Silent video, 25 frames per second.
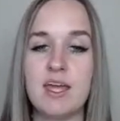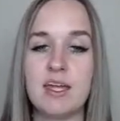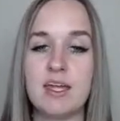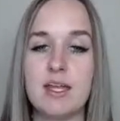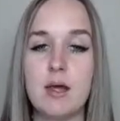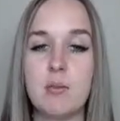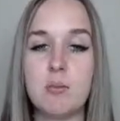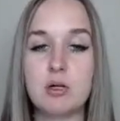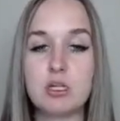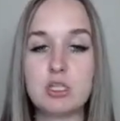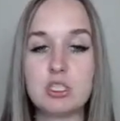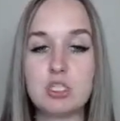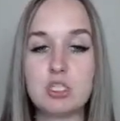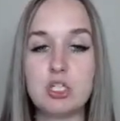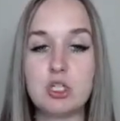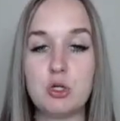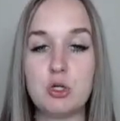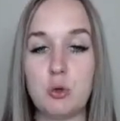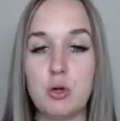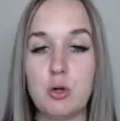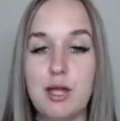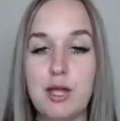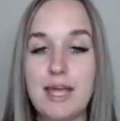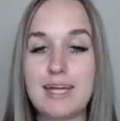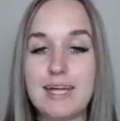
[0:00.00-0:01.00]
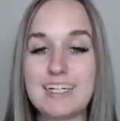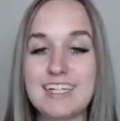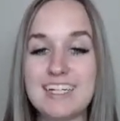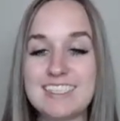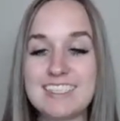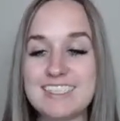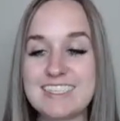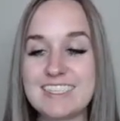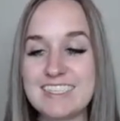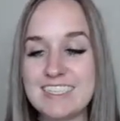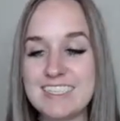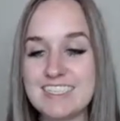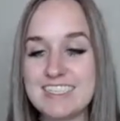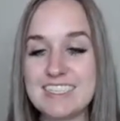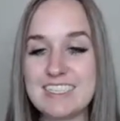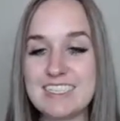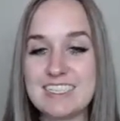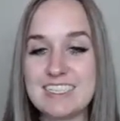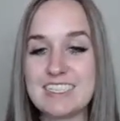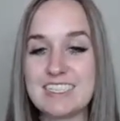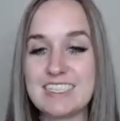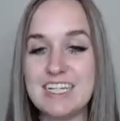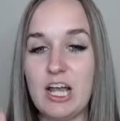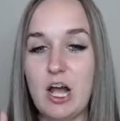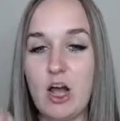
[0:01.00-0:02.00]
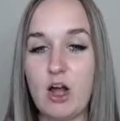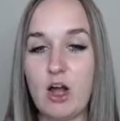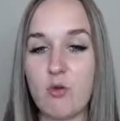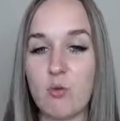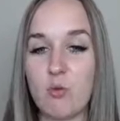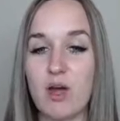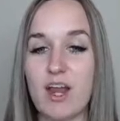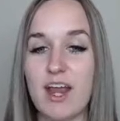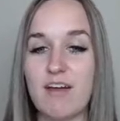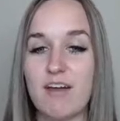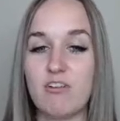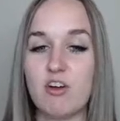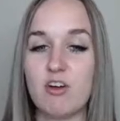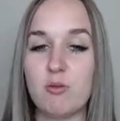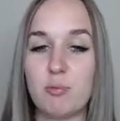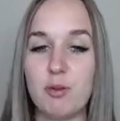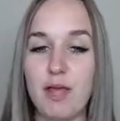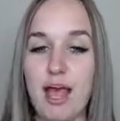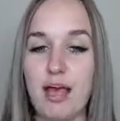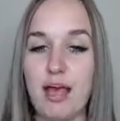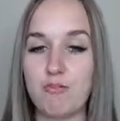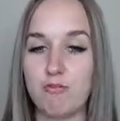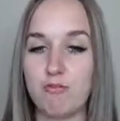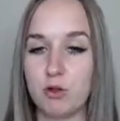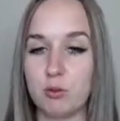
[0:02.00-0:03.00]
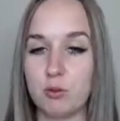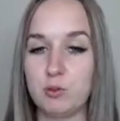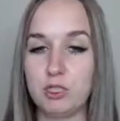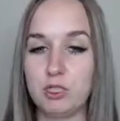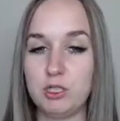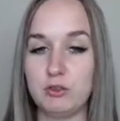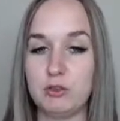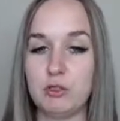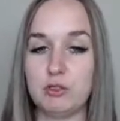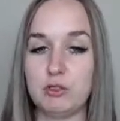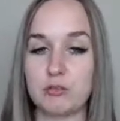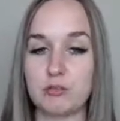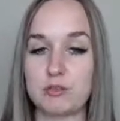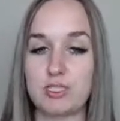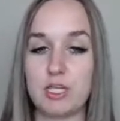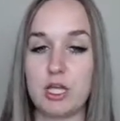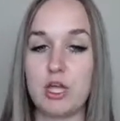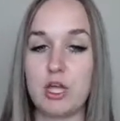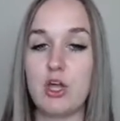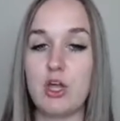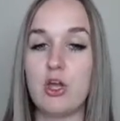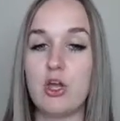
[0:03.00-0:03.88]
Number 2, consistency on whatever platform you use.